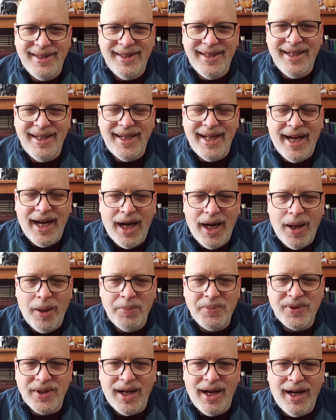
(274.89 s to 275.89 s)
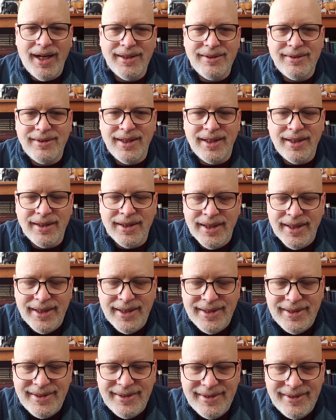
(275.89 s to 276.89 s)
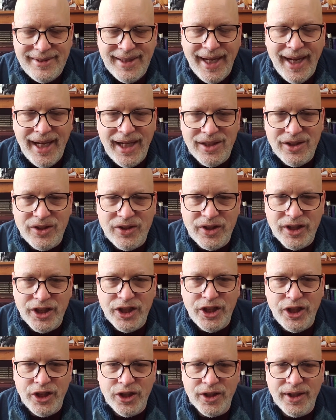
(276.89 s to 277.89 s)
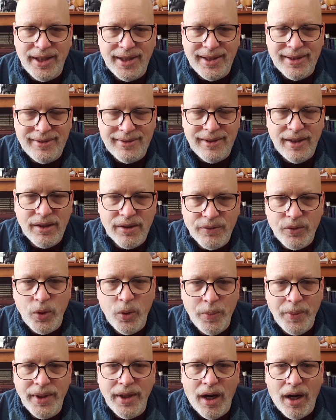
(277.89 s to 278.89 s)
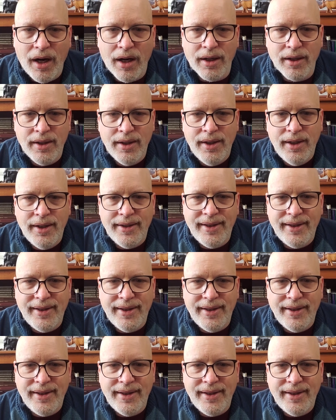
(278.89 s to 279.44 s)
it helps us to stand secure at the center of who we are,